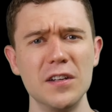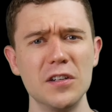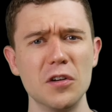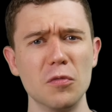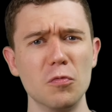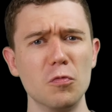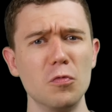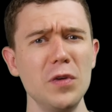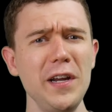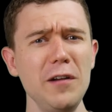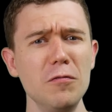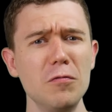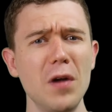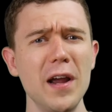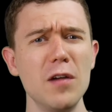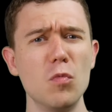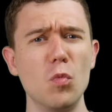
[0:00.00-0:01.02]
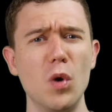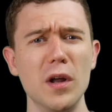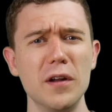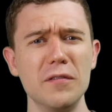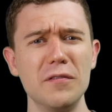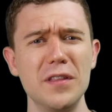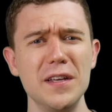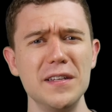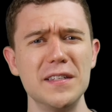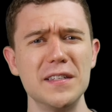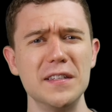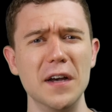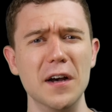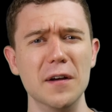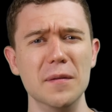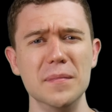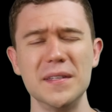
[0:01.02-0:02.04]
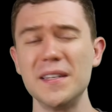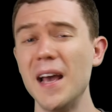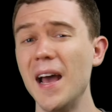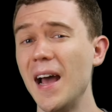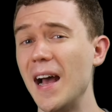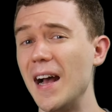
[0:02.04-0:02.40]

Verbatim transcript: to rewrite one of these sums